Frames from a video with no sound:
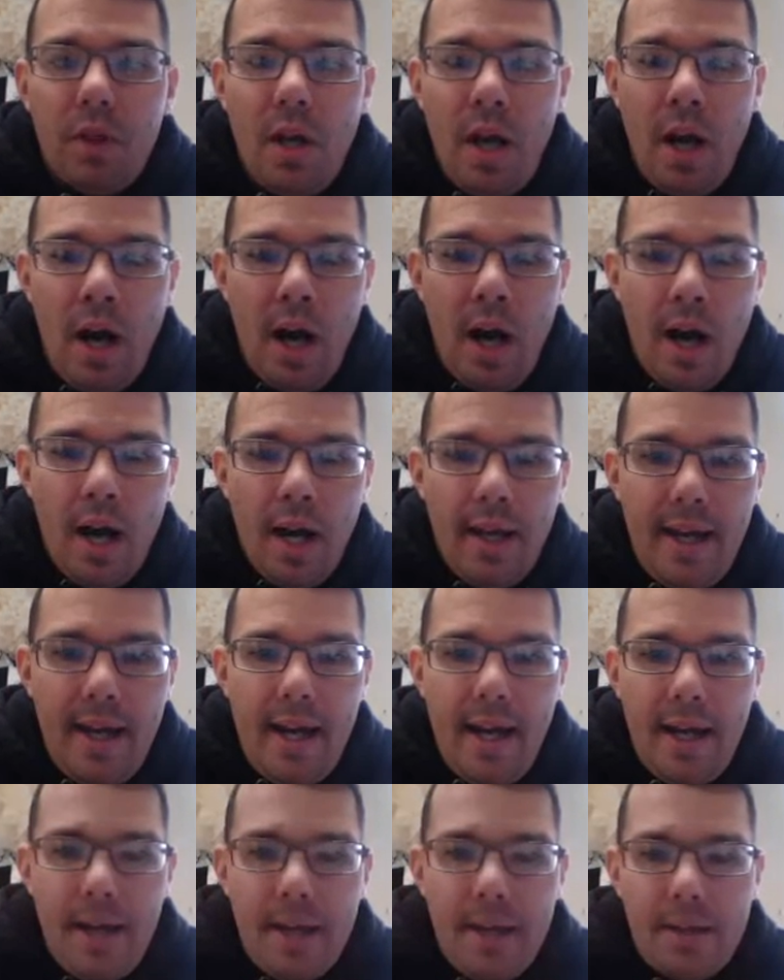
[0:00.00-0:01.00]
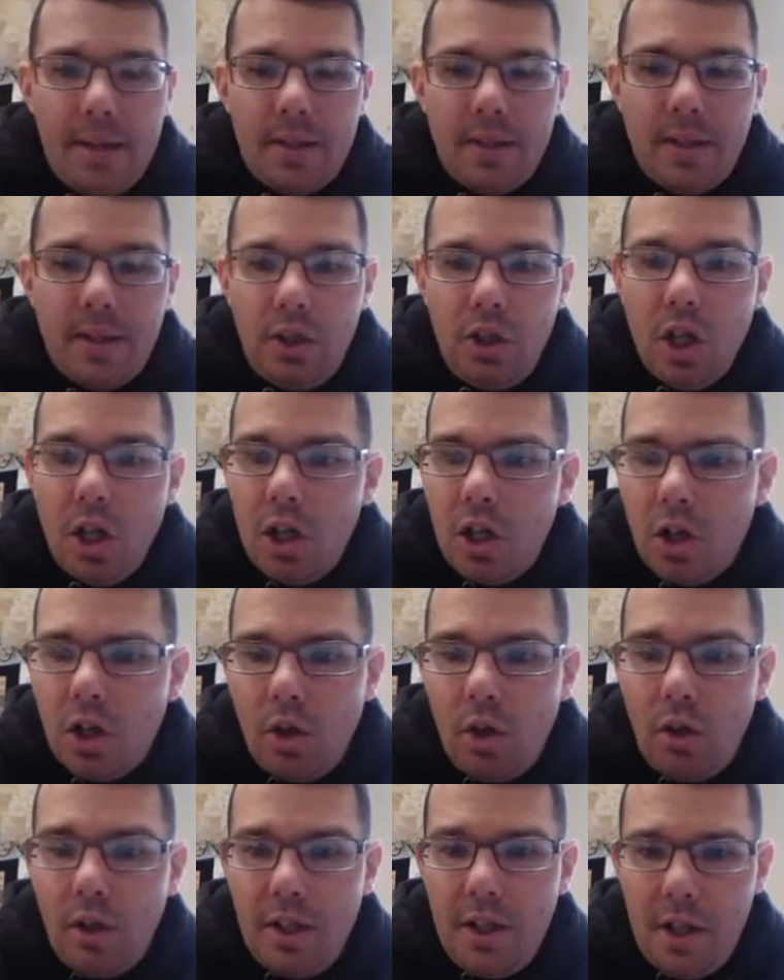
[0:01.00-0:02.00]
And this young
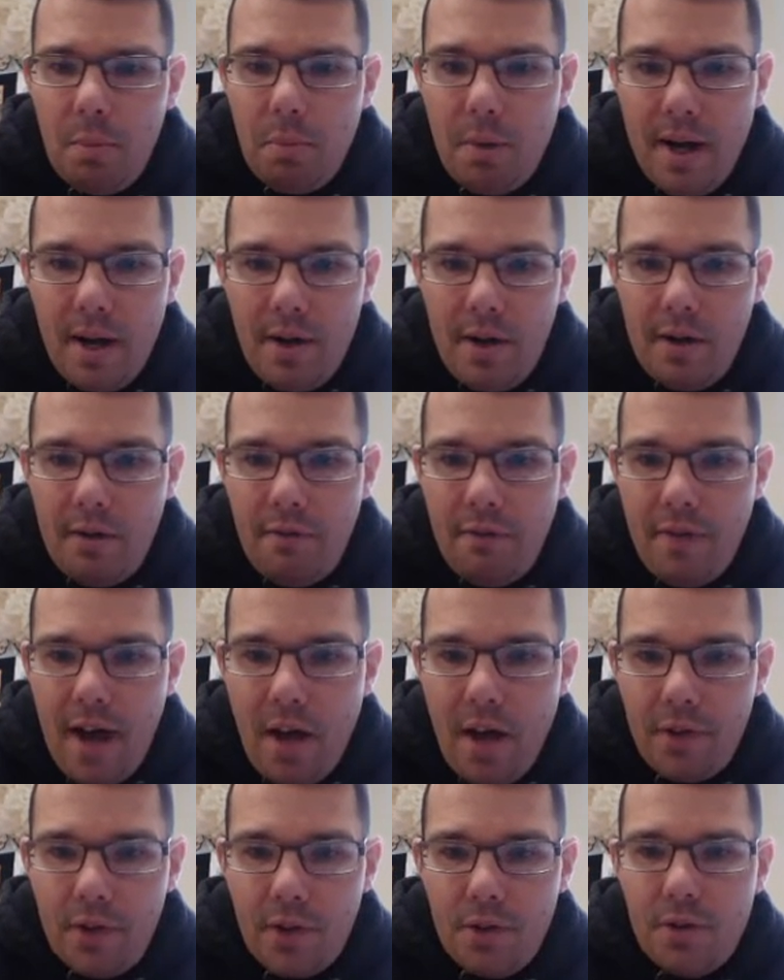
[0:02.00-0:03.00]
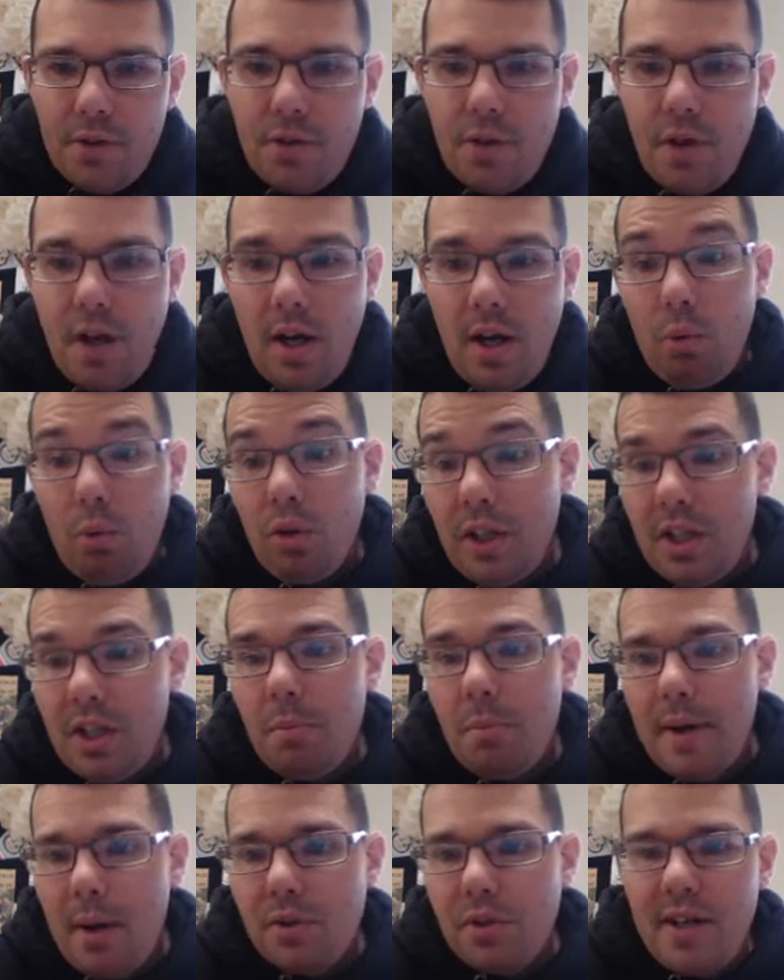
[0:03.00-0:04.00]
girl, Linda Brown, and her father, Linda
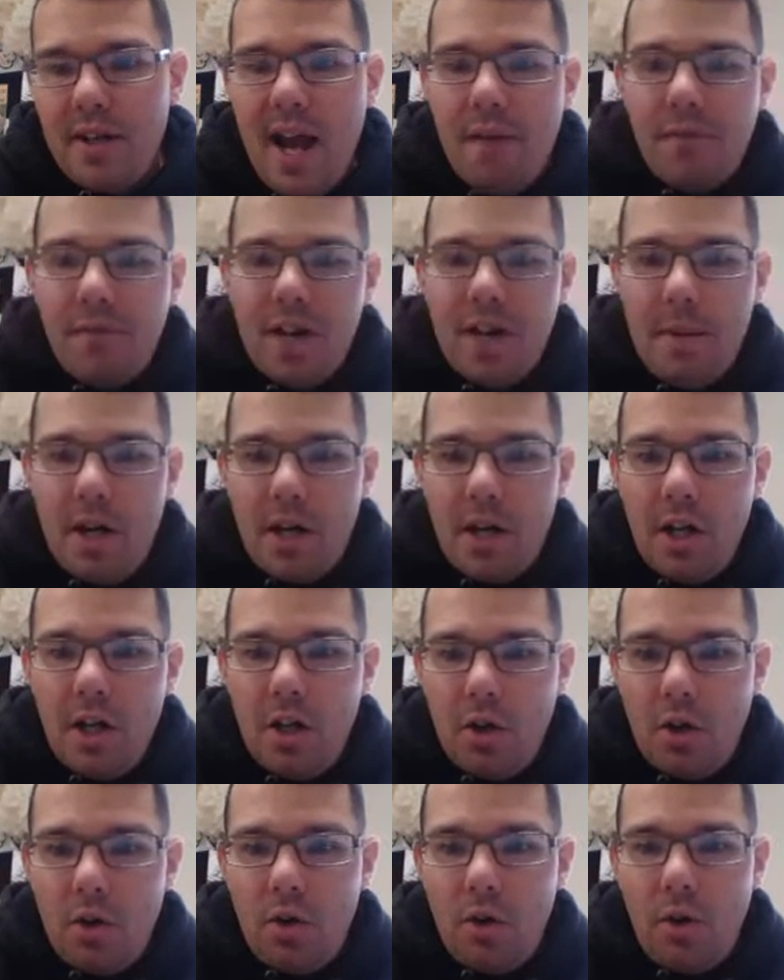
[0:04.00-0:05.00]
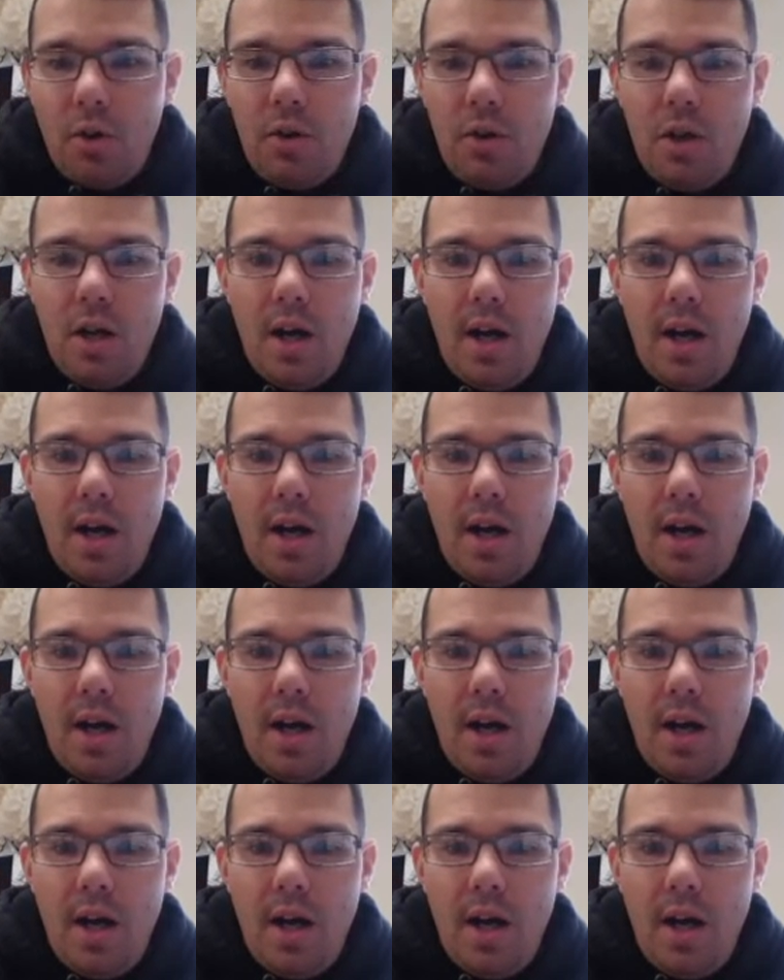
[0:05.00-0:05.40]
Brown was an African-American girl.